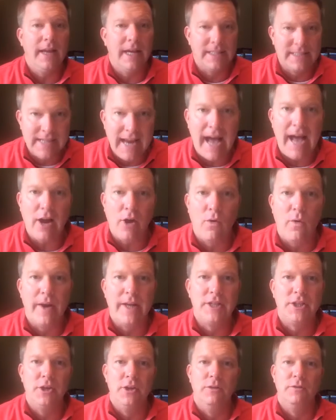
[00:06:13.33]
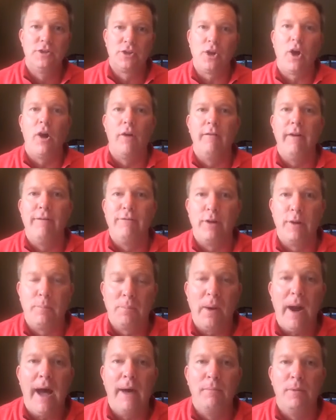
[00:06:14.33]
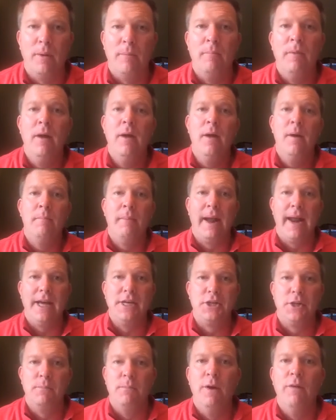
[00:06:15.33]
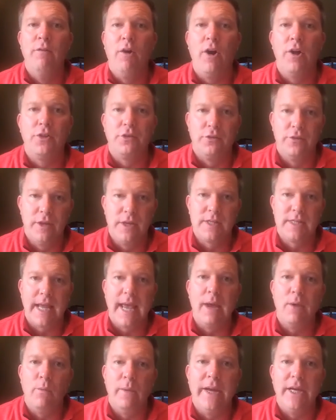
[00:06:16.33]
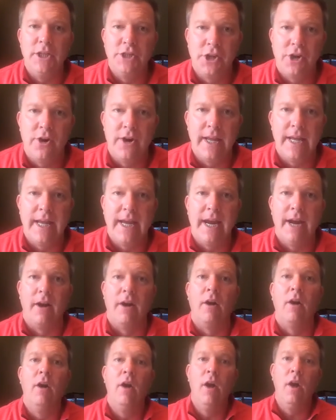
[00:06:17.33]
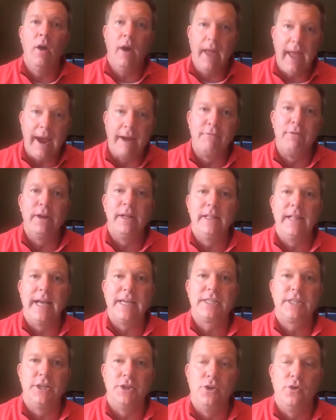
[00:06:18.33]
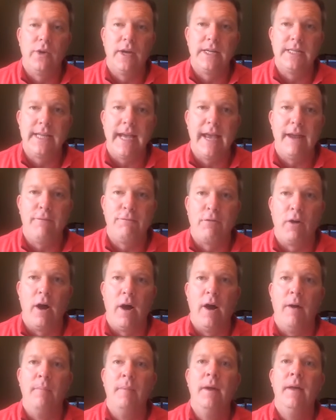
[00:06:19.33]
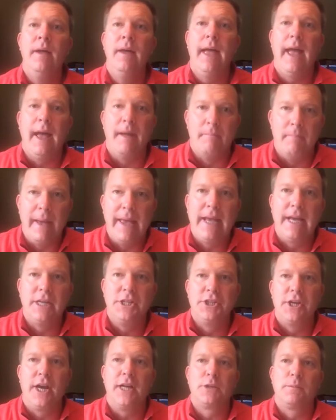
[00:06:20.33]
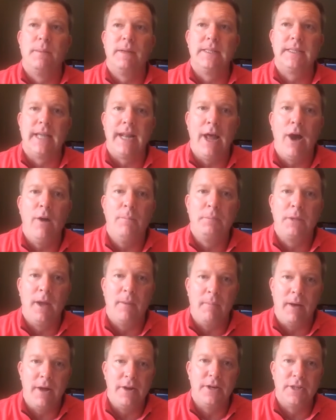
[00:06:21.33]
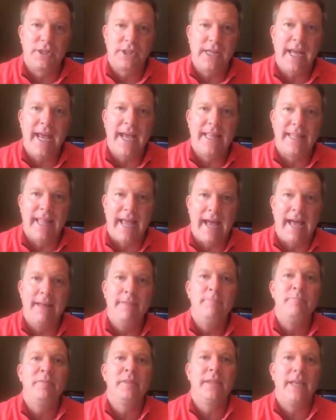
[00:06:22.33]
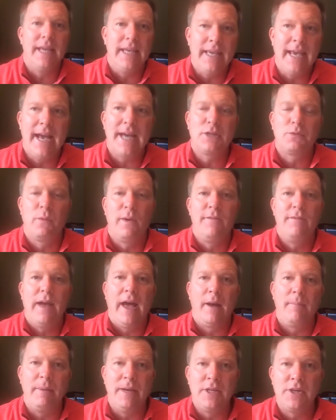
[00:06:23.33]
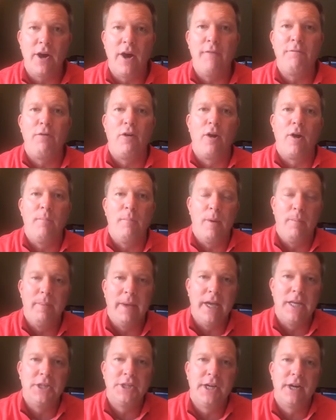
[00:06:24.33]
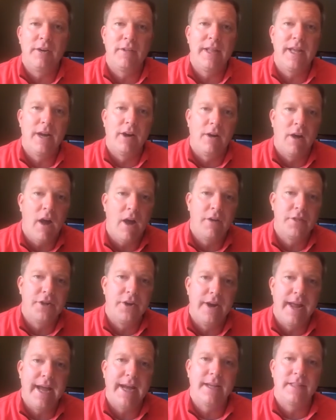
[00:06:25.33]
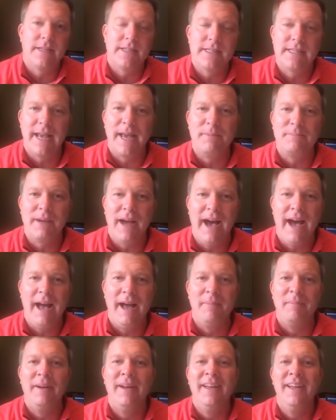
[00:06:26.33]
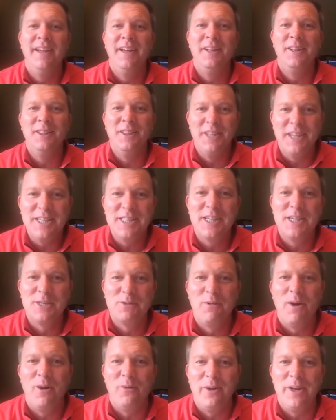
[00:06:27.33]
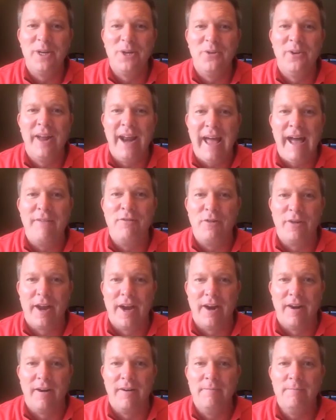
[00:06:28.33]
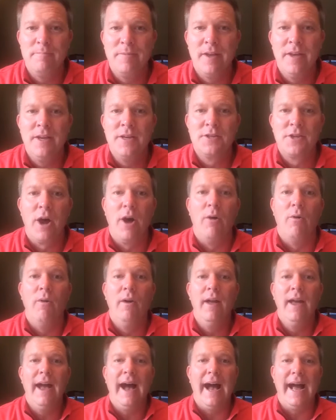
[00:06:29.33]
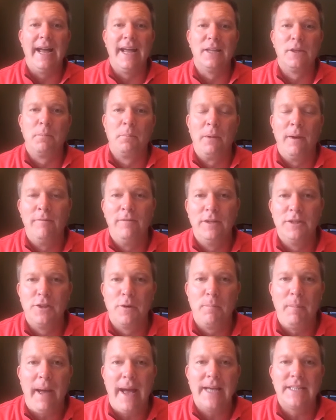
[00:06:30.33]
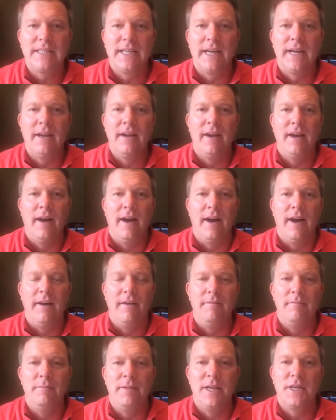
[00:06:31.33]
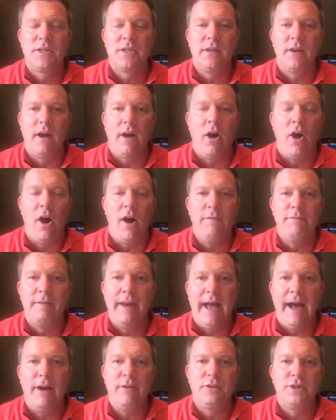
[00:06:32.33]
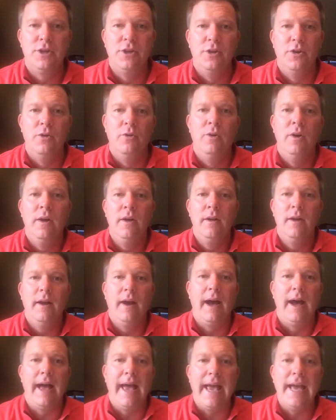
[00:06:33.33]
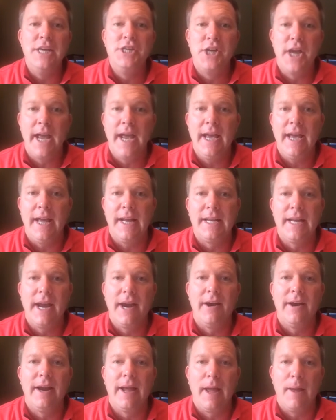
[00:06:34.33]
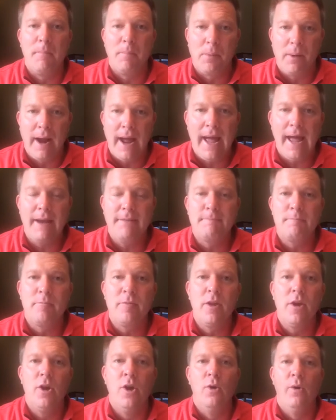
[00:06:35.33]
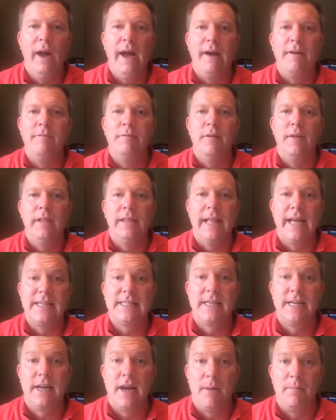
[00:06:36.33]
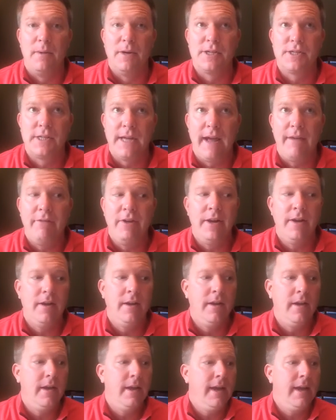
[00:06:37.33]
is not going to solve every problem, but as you move on through this eight week journey here, every lesson you can take from and make adjustments and help them understand that that yes, we've got to be tough on them, but be a cheerleader and hug their neck at the same time. This is what we do in AdvoCare. So I get the privilege of passing uh, this off now to uh, AJ and Carrie Ann Pratt, who have lesson number seven,